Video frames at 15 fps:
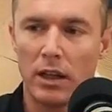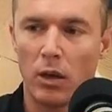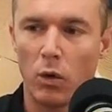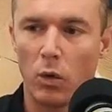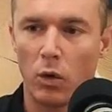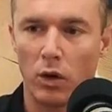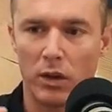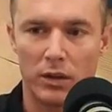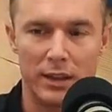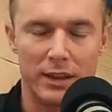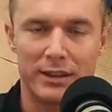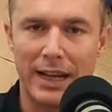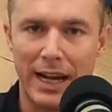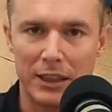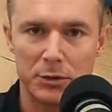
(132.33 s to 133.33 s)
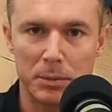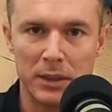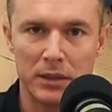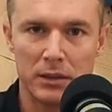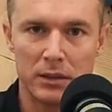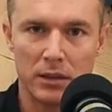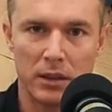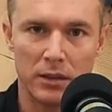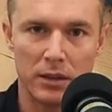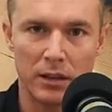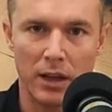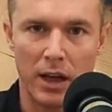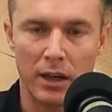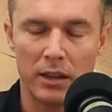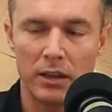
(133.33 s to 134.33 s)
or the attachment of the
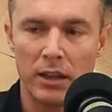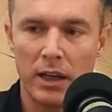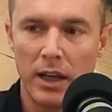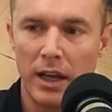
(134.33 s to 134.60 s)
aligner,